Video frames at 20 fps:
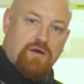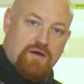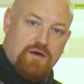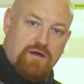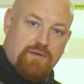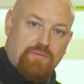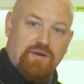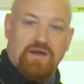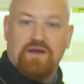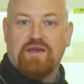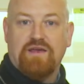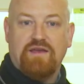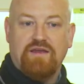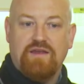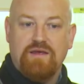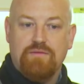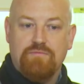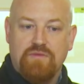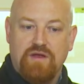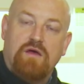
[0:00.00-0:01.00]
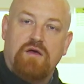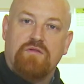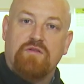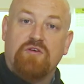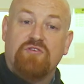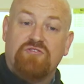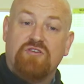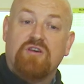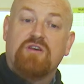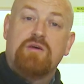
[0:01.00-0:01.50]
and plugging it in. And
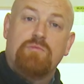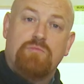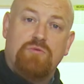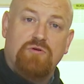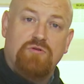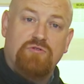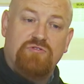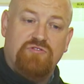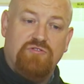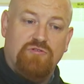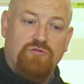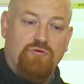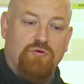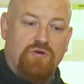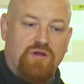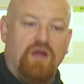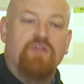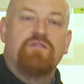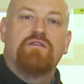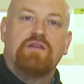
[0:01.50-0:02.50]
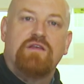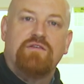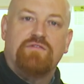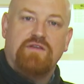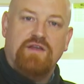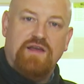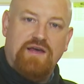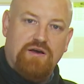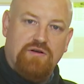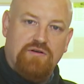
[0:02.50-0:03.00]
those circuit boards are all underneath
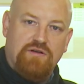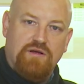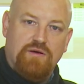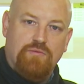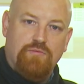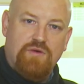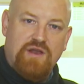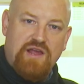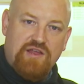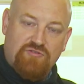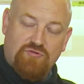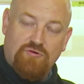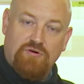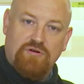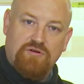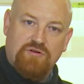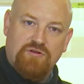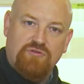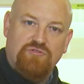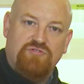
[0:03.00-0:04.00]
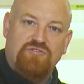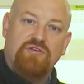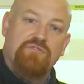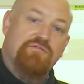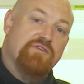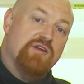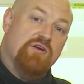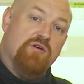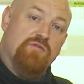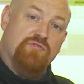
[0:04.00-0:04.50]
the layout, and later on you'll see a
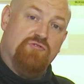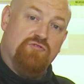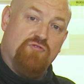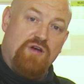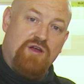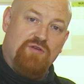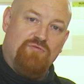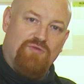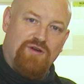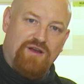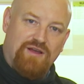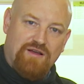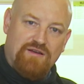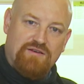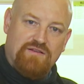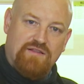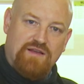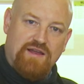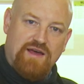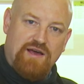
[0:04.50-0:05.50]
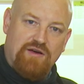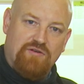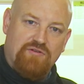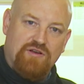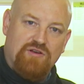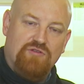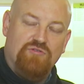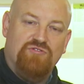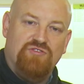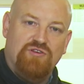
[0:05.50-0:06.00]
video of a train running under the layout
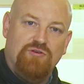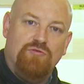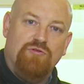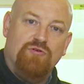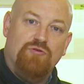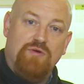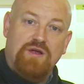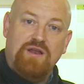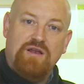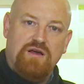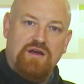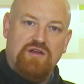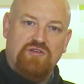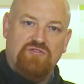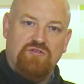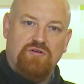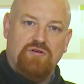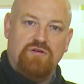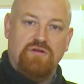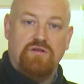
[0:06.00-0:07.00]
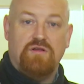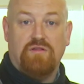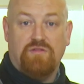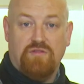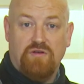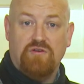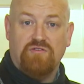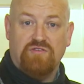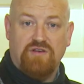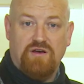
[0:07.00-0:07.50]
and you'll see all the green lights on, and
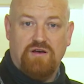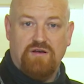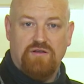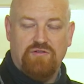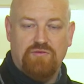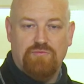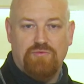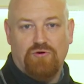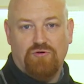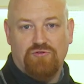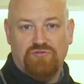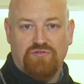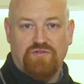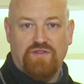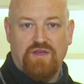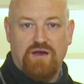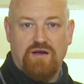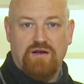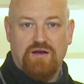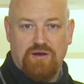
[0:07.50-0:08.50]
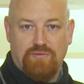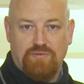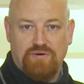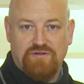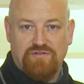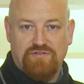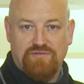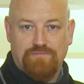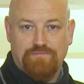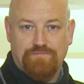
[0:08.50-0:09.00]
those are the boards for the
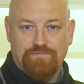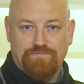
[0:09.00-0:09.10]
uncouplers.